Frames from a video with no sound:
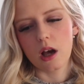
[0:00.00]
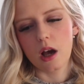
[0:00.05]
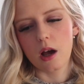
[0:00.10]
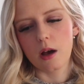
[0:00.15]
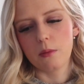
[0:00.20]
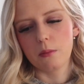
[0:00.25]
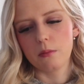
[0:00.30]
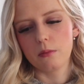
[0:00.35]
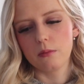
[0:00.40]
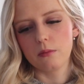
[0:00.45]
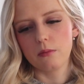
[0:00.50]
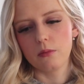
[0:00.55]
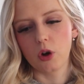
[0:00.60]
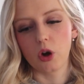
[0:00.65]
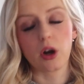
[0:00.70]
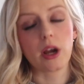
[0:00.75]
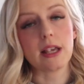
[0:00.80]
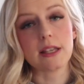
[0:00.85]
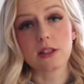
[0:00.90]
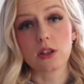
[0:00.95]

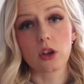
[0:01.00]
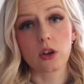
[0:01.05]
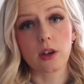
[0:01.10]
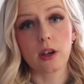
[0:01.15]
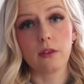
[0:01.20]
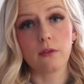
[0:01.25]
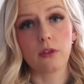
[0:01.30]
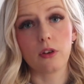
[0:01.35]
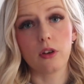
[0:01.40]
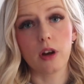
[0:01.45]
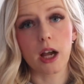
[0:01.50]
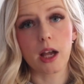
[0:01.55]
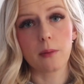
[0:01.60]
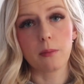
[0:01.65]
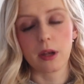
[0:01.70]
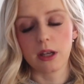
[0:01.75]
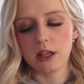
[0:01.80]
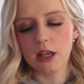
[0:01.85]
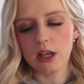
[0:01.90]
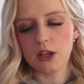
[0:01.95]
or is looking for
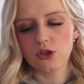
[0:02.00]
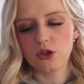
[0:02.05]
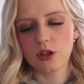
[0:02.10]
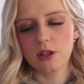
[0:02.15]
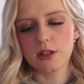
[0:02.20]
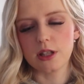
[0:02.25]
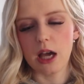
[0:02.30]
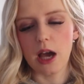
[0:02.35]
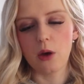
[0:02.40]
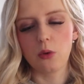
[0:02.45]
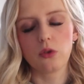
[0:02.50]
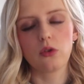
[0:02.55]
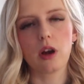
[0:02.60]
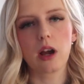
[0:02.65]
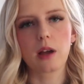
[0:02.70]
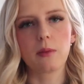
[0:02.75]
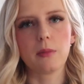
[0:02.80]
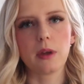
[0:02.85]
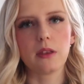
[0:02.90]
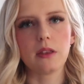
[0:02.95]
recommendations, I would
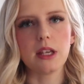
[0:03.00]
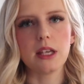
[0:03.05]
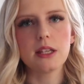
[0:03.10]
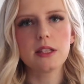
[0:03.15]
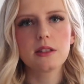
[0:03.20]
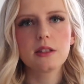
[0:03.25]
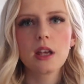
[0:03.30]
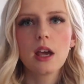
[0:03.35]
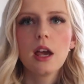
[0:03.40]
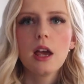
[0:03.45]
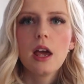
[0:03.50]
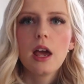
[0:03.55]
recommend these.